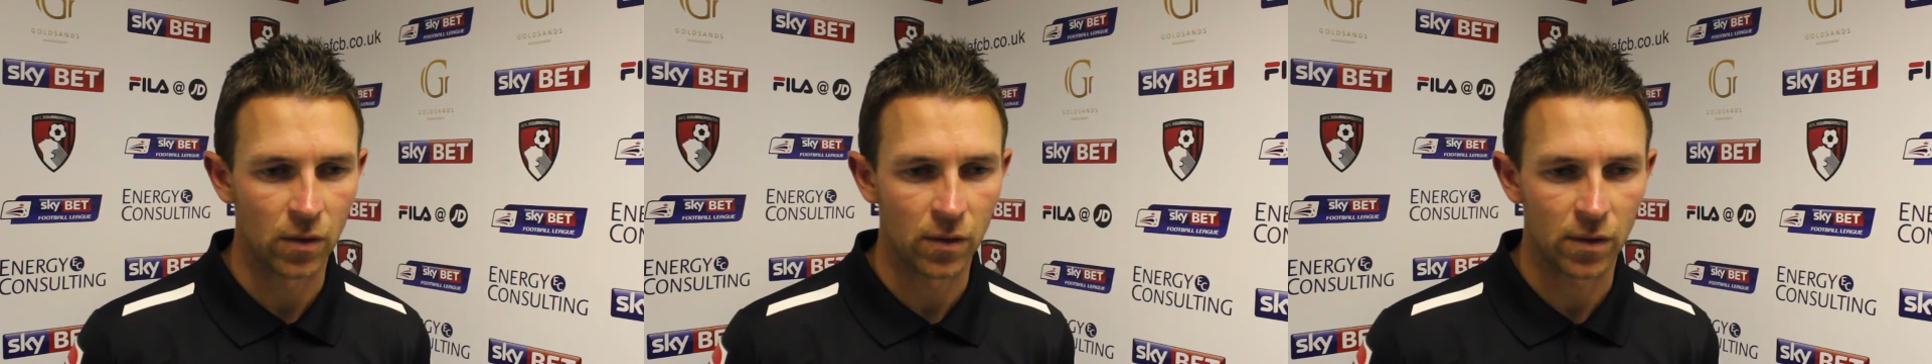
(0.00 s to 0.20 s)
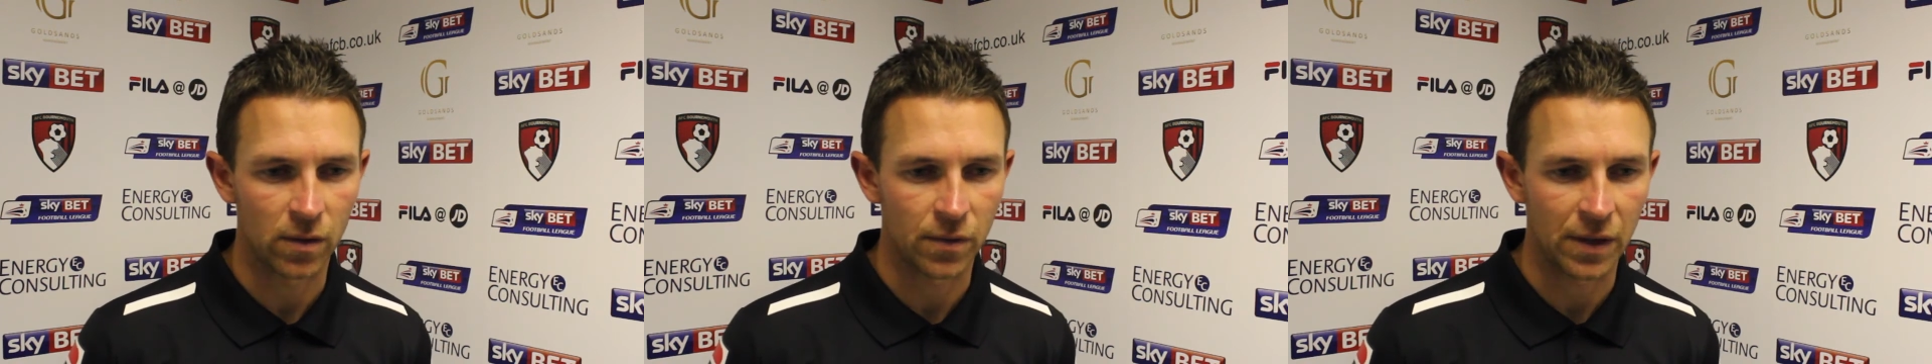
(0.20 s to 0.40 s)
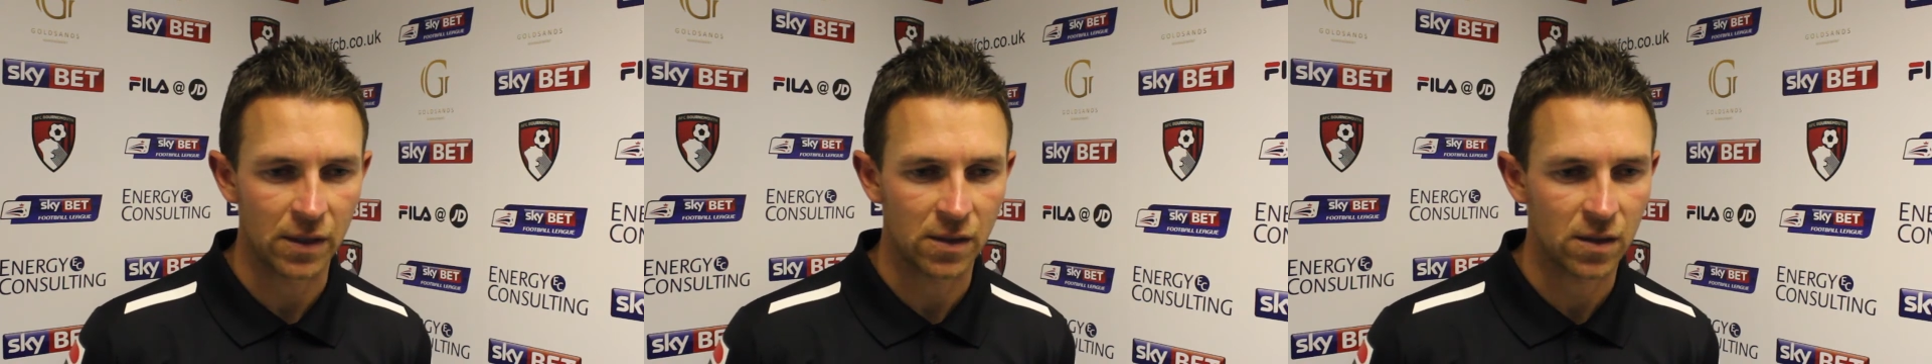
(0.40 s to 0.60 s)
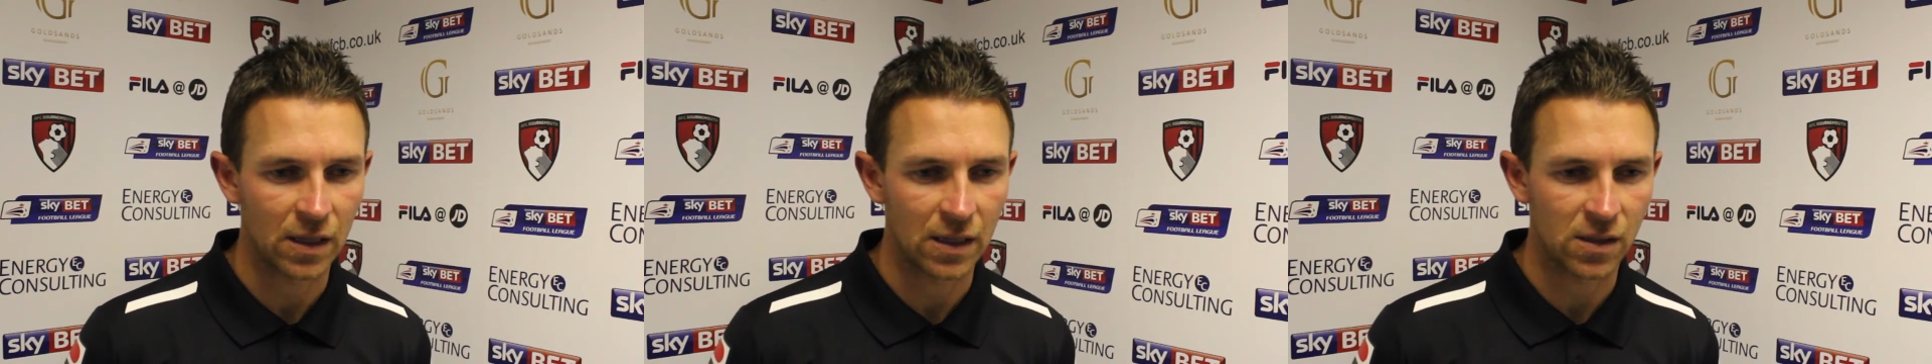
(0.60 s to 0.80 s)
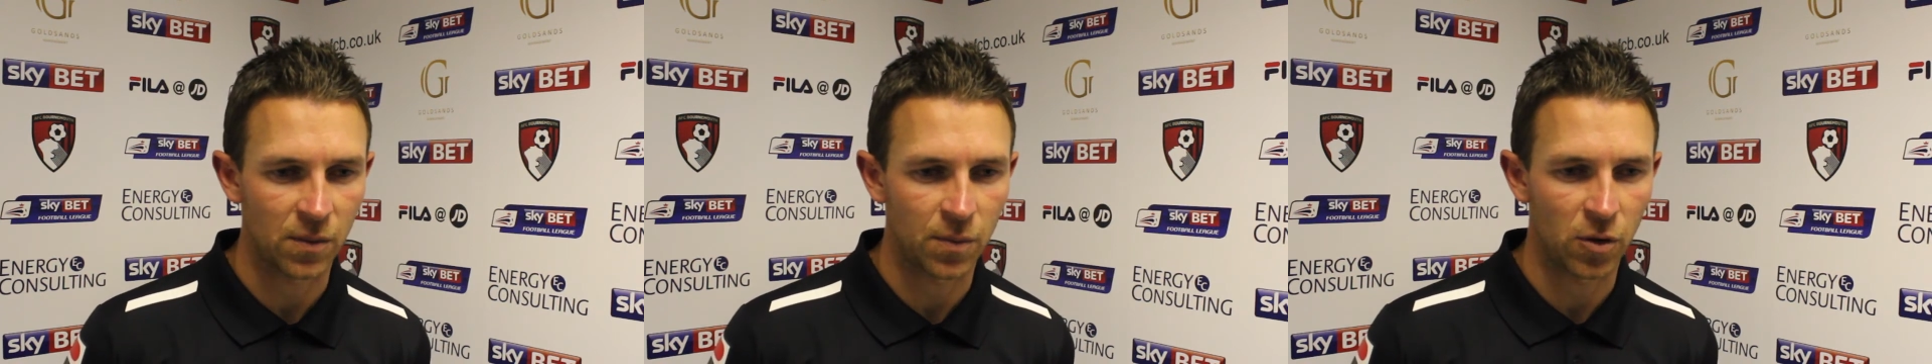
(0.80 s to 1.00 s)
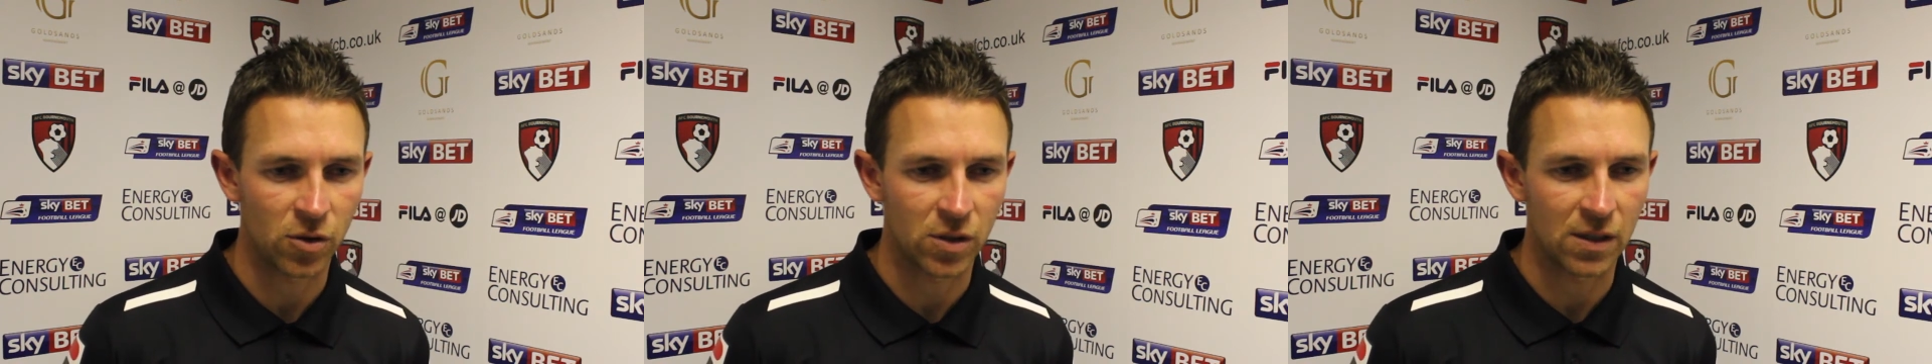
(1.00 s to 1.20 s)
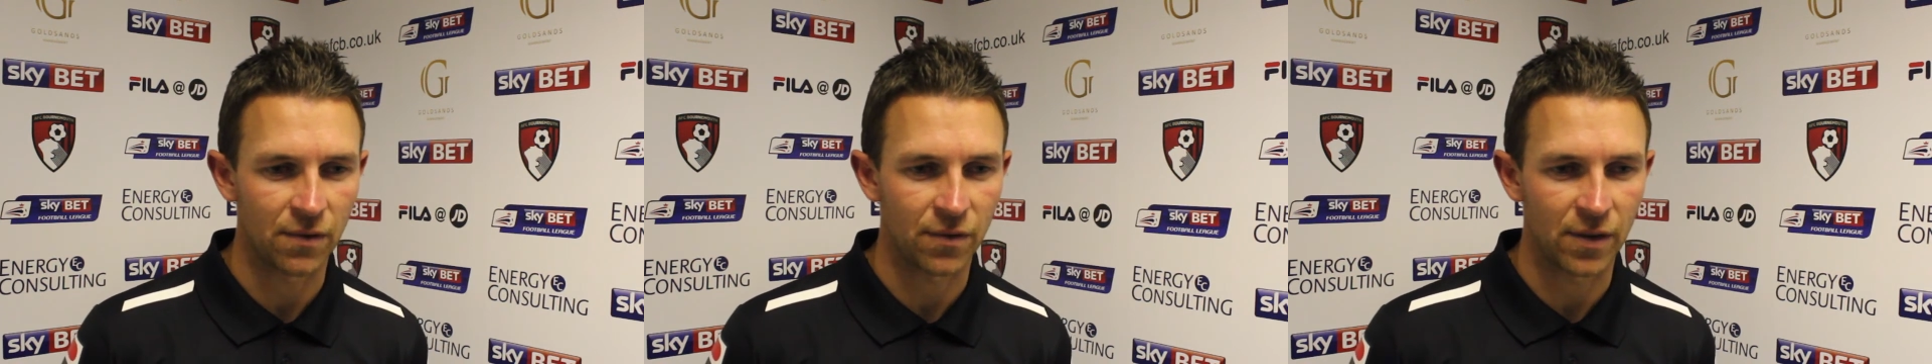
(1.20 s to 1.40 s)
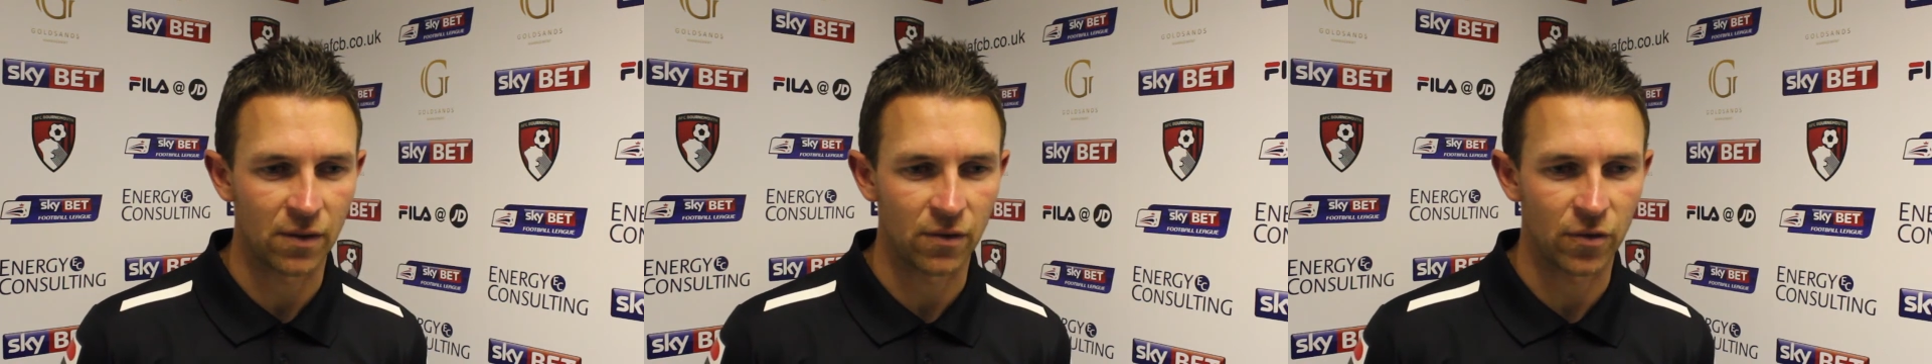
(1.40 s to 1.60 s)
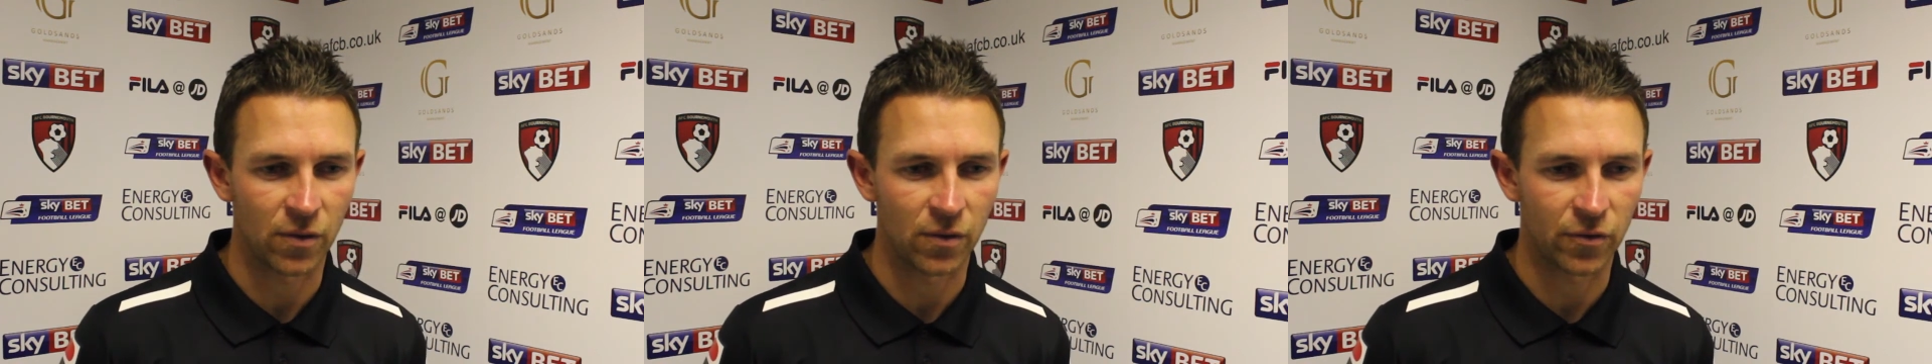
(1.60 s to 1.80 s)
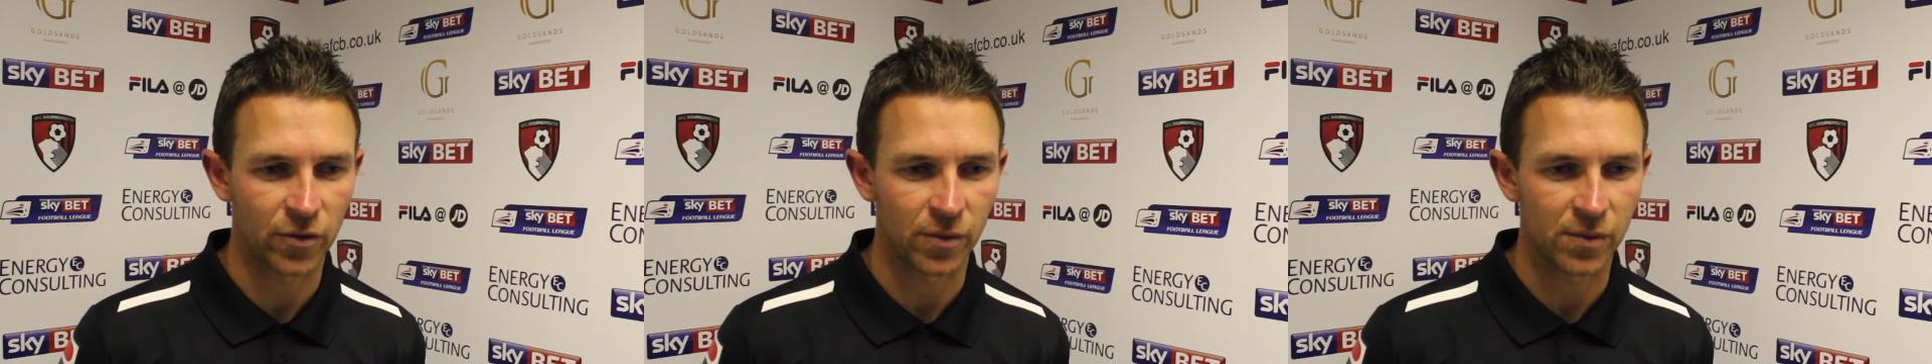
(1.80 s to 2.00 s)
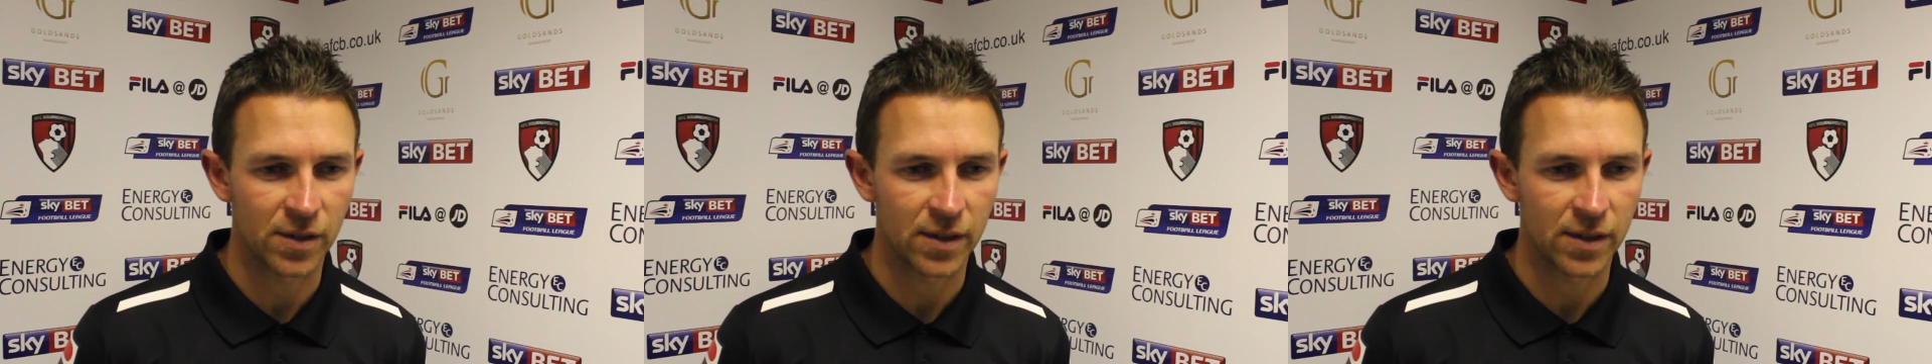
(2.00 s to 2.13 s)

and that's the positive thing from